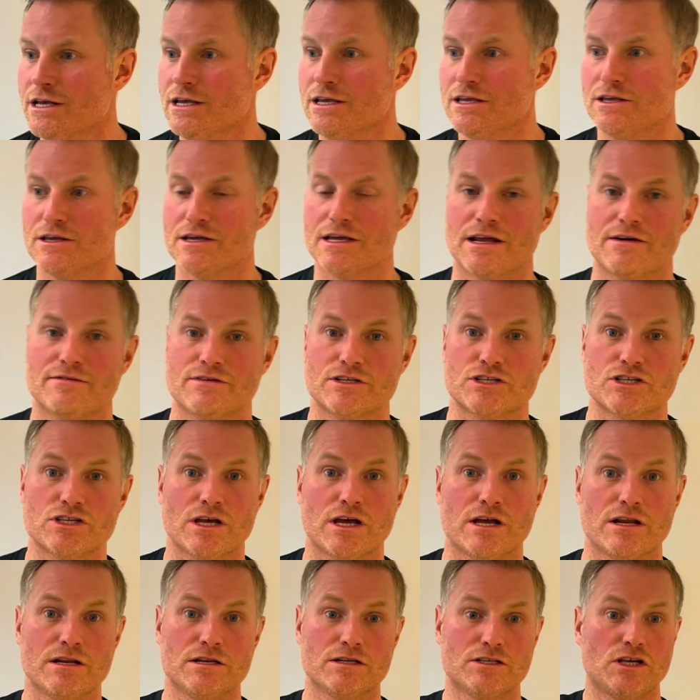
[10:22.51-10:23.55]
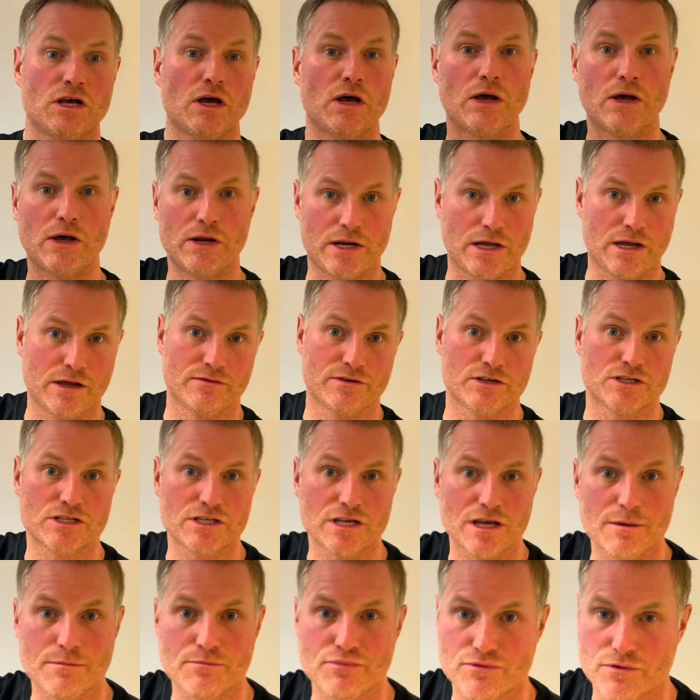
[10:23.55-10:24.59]
You're going to have a certain turnover,
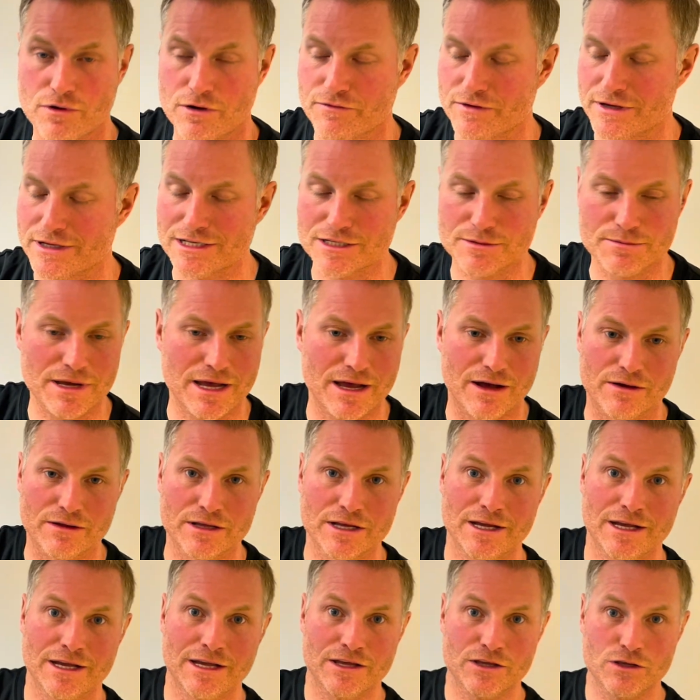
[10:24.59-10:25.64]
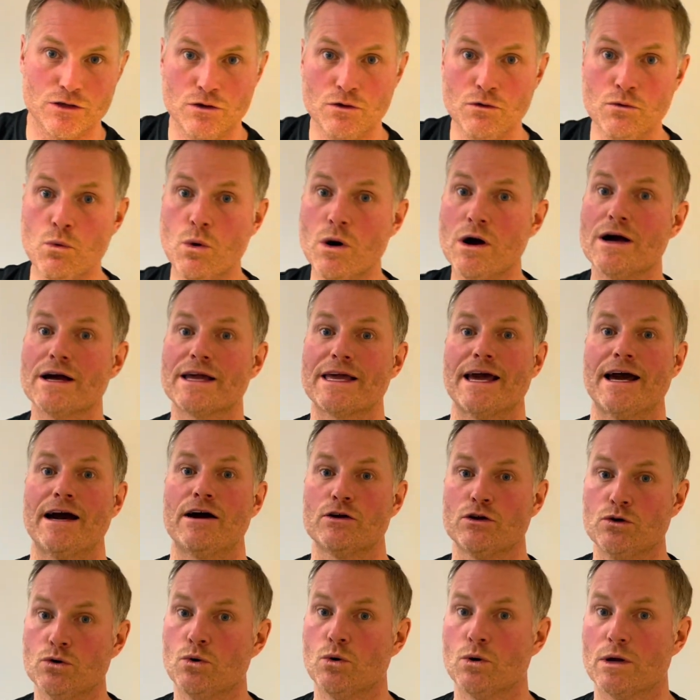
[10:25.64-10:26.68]
certain profit. Doesn't matter. You work
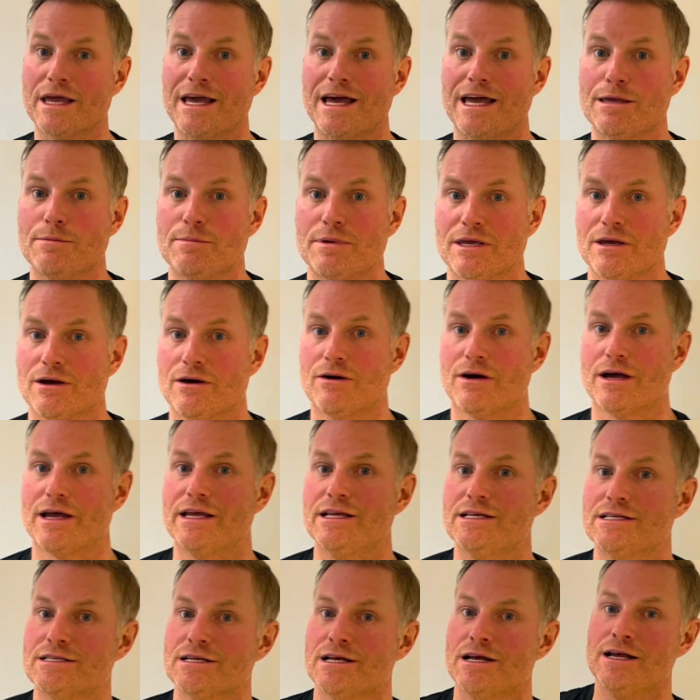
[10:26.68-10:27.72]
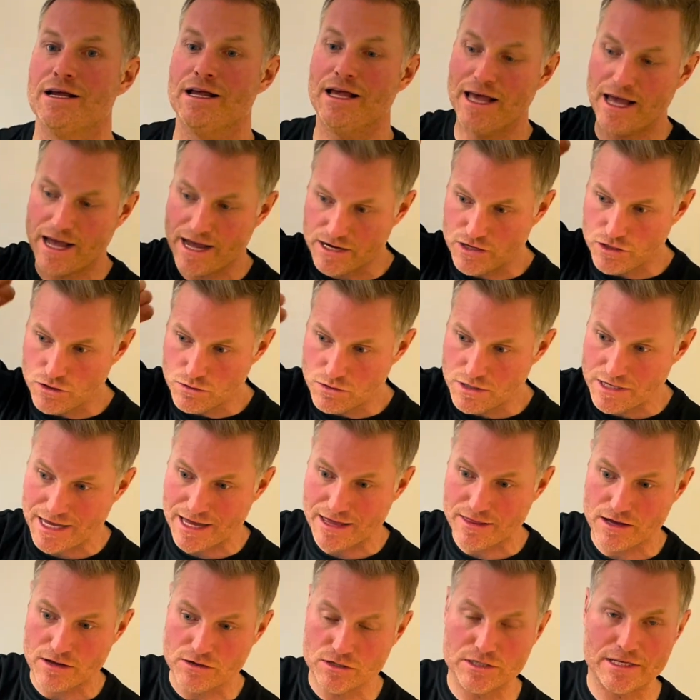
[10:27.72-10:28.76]
out your KPIs and you get
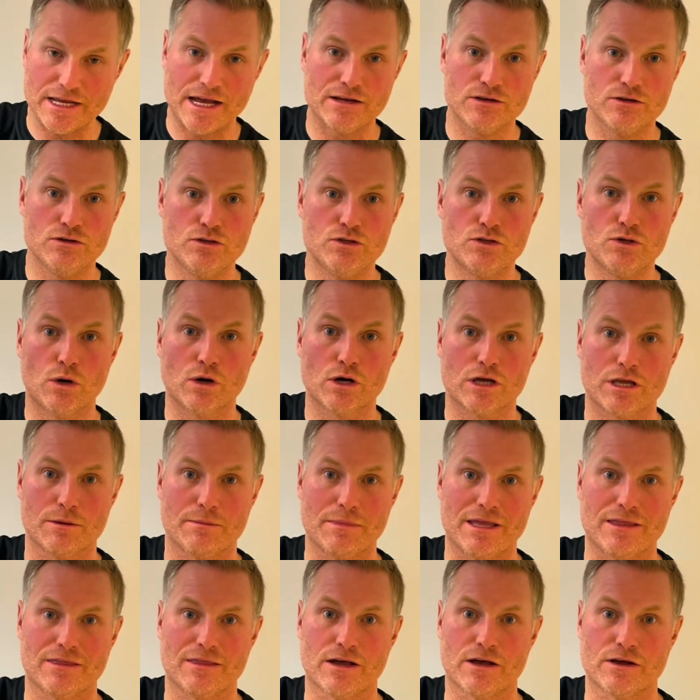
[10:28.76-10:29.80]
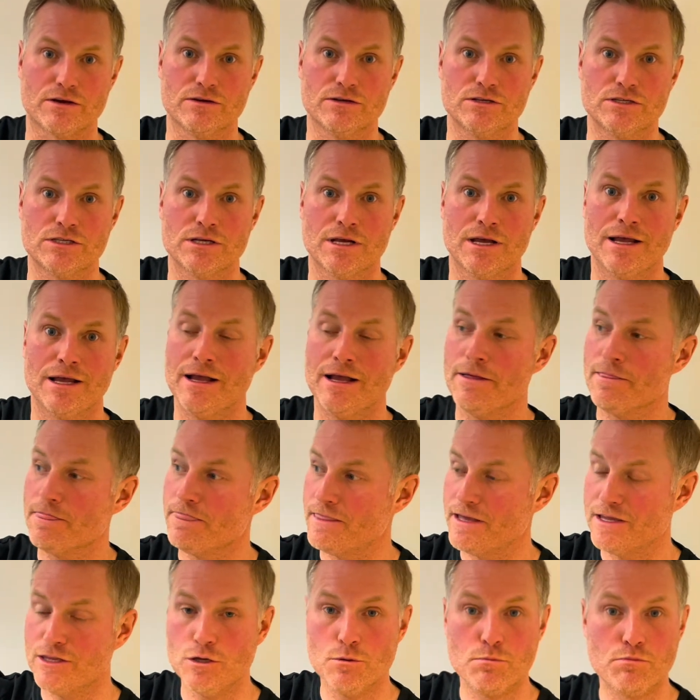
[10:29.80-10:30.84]
those down, you document those,
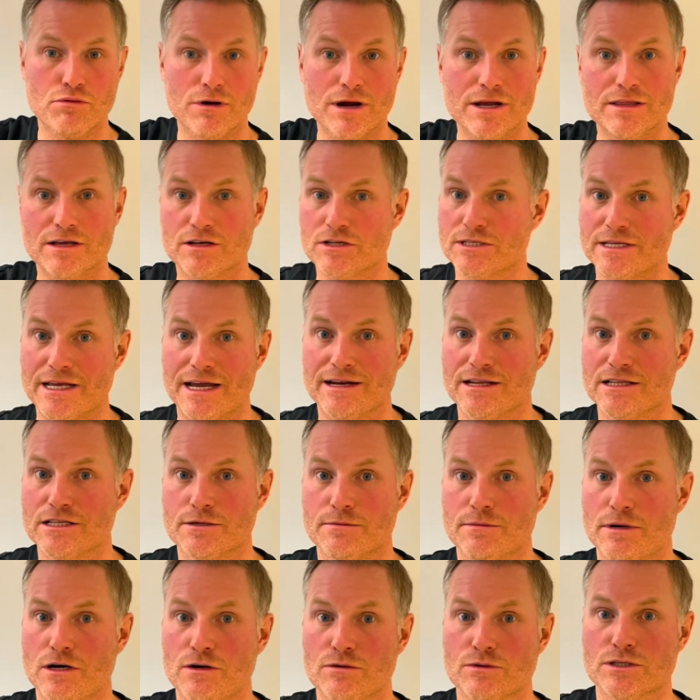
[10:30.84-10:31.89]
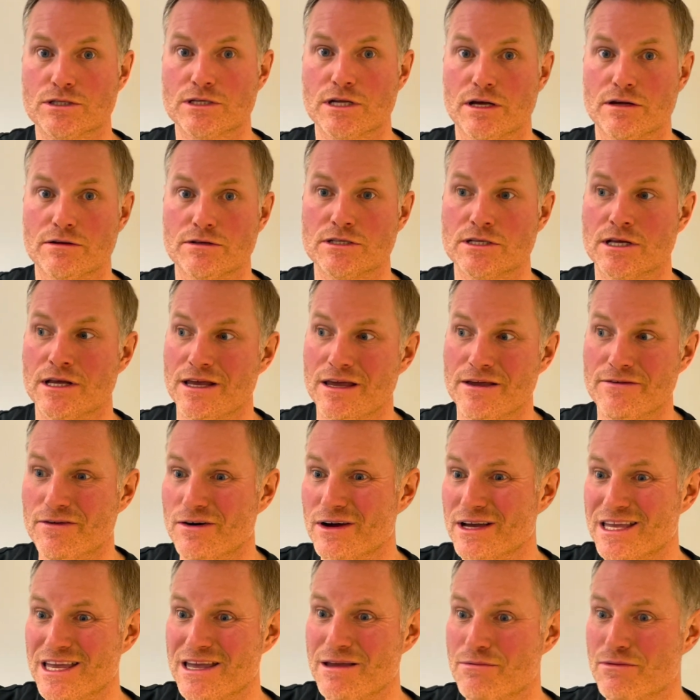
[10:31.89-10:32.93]
then you break those down into milestones. If I
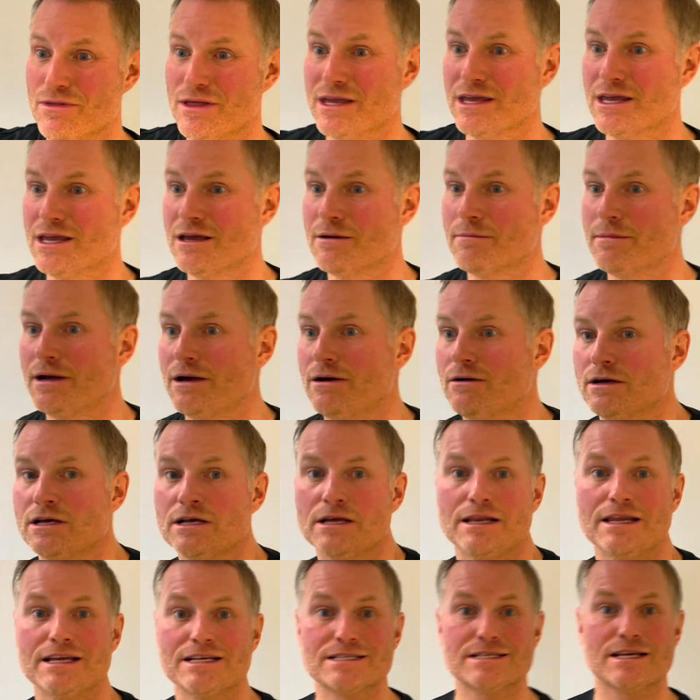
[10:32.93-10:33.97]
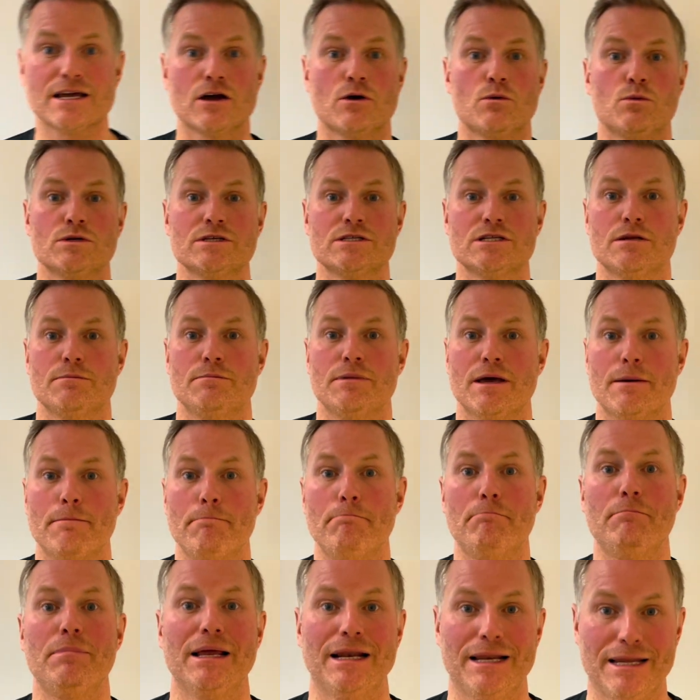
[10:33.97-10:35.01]
keep thinking about, let's say I wanted to be a
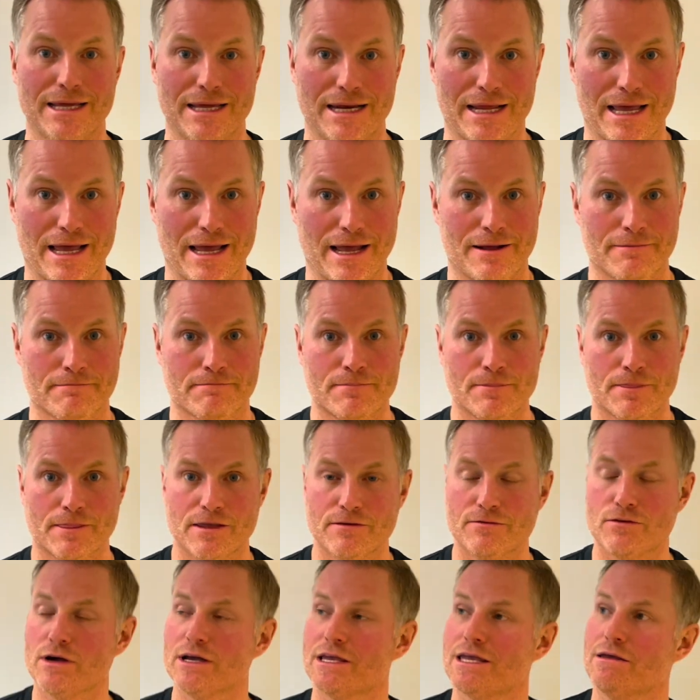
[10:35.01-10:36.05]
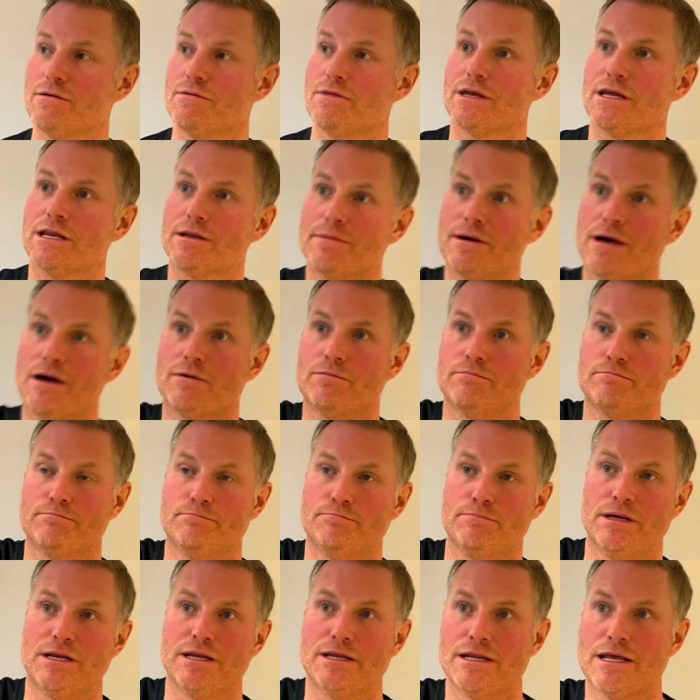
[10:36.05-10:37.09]
billionaire. If I keep thinking
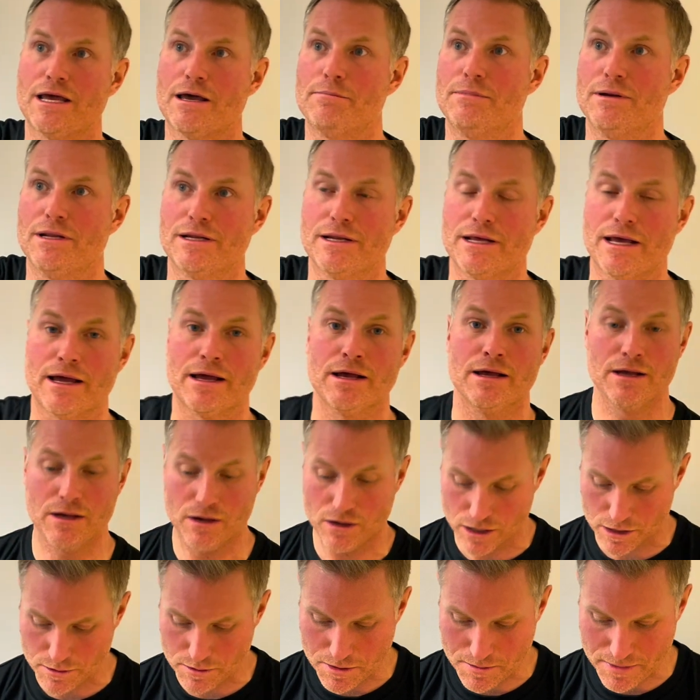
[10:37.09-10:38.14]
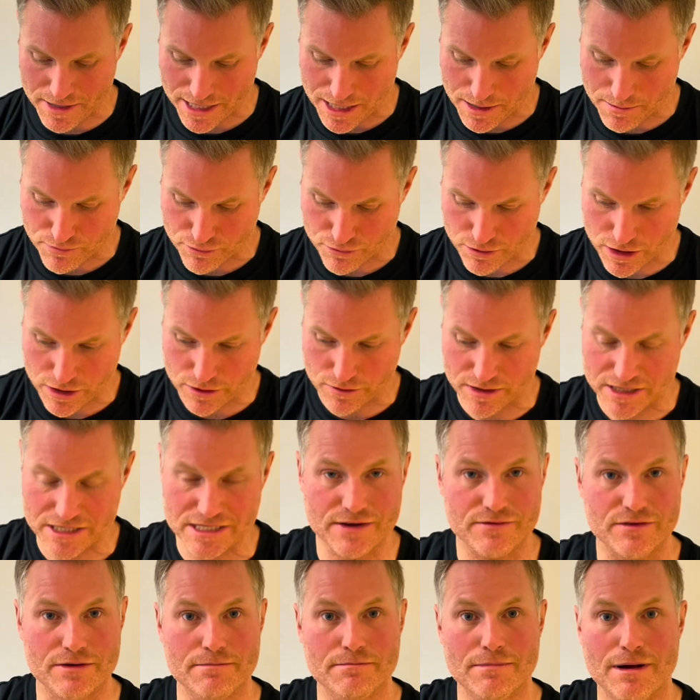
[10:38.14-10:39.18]
about billionaire, I could be making progress
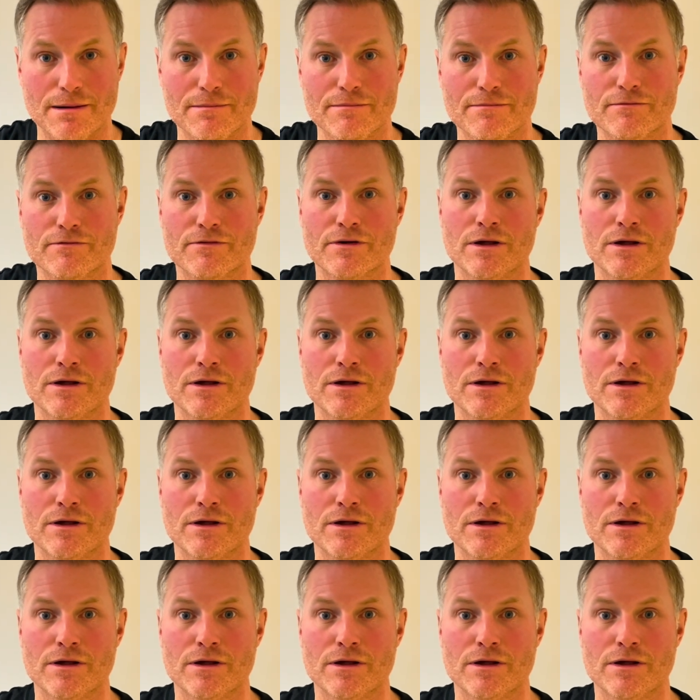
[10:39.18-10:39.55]
every month,